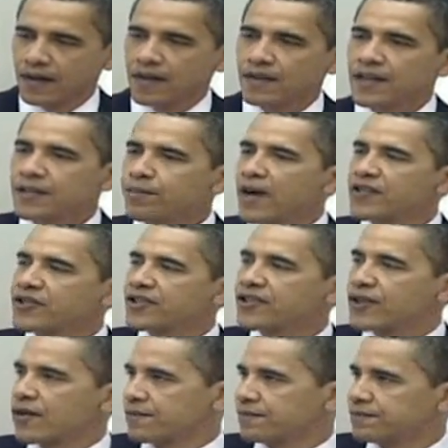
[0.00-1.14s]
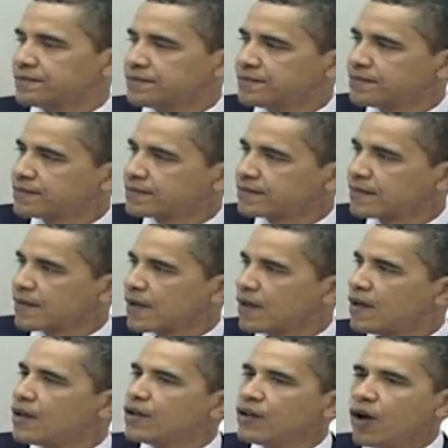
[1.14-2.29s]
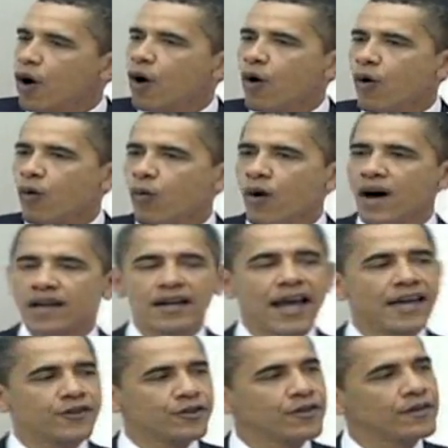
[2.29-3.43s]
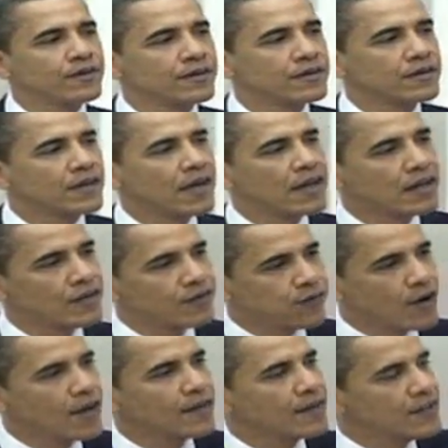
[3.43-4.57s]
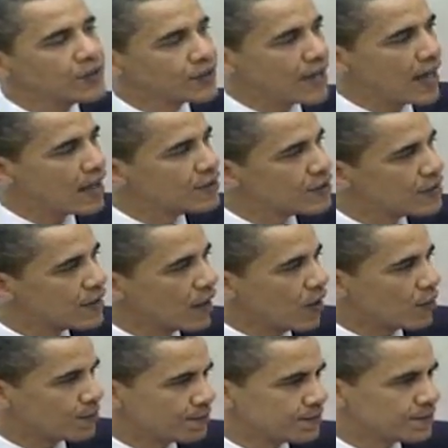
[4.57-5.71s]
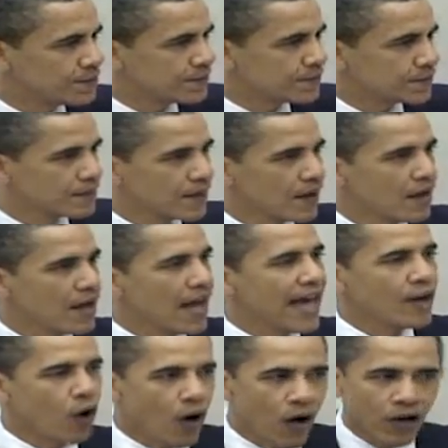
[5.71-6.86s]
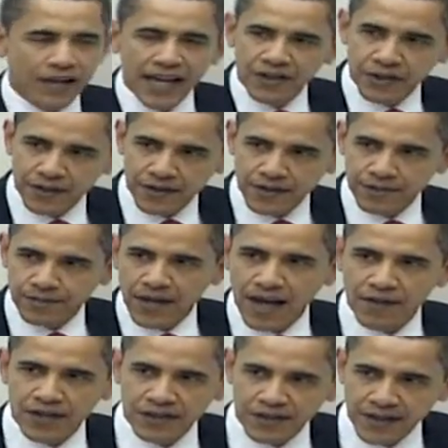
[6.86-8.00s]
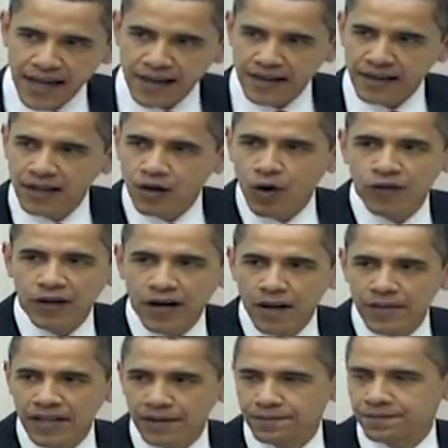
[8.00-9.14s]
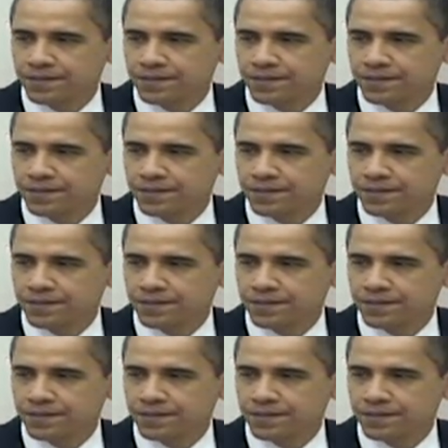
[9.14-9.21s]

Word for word: This much is certain. No one nation can confront these challenges alone, and all nations have a stake in overcoming them.